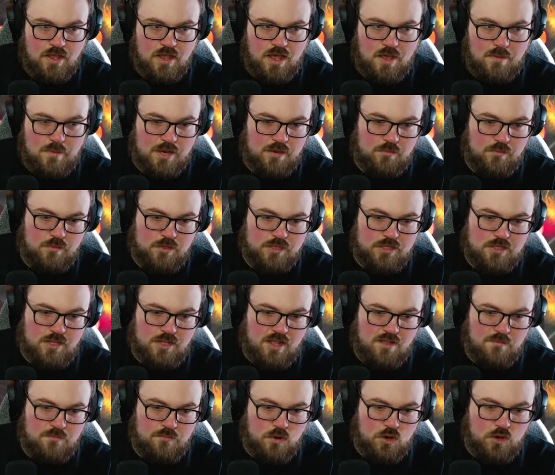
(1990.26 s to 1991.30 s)
I mean, we still
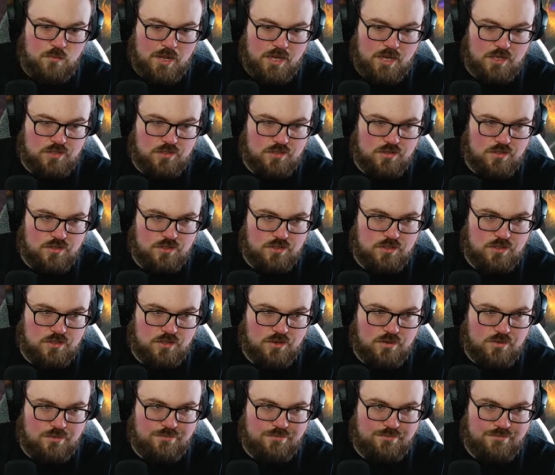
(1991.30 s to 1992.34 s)
have Bowmasters,
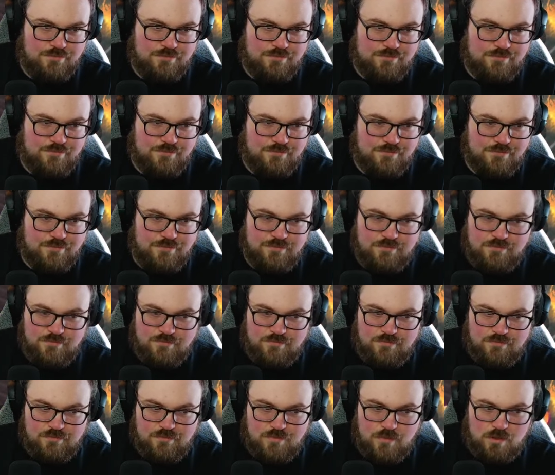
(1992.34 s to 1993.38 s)
so
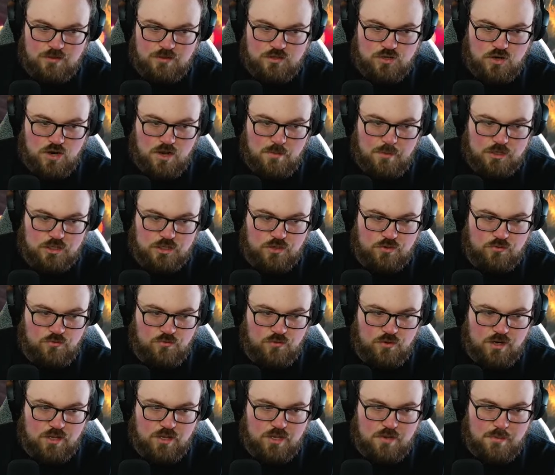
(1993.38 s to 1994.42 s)
not sure how much it
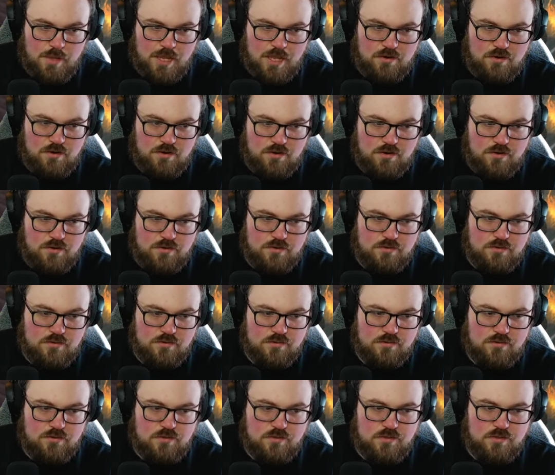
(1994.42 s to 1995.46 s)
really
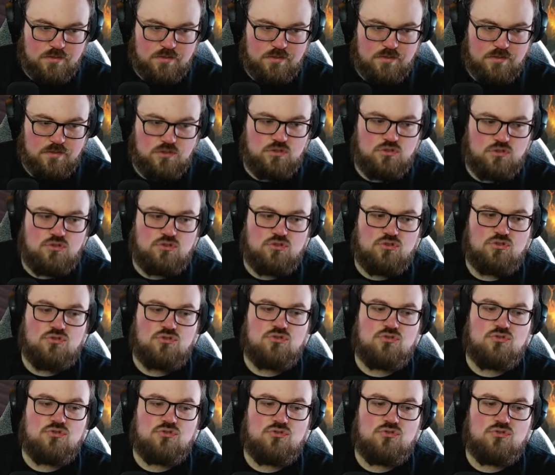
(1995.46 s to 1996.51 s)
matters.